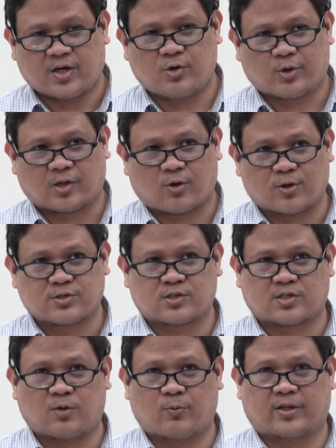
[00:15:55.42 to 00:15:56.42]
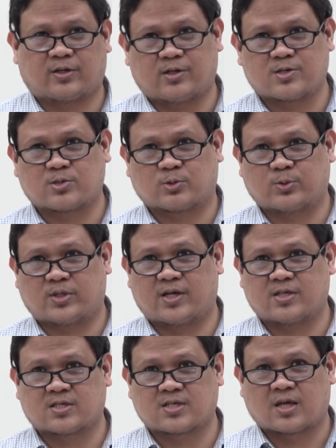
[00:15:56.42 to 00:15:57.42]
here, you can also see whether the
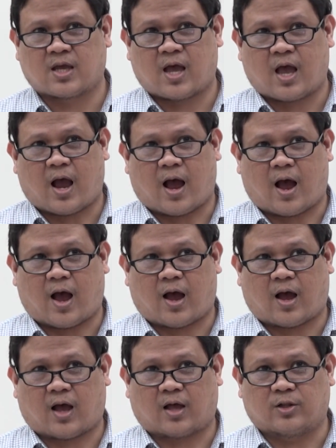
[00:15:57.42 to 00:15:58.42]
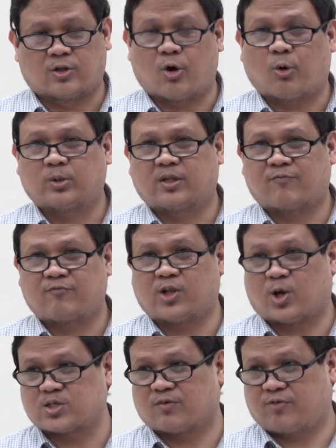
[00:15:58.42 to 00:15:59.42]
students know the
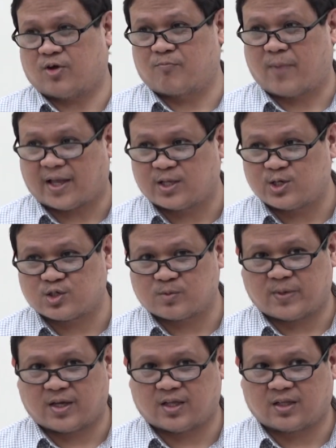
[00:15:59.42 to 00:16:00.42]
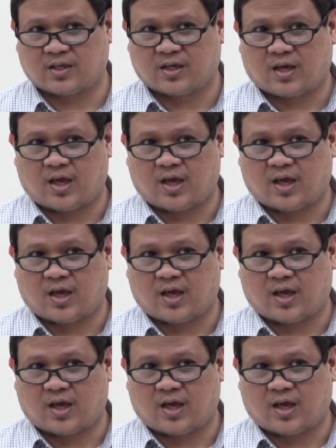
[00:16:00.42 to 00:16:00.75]
philosophy of management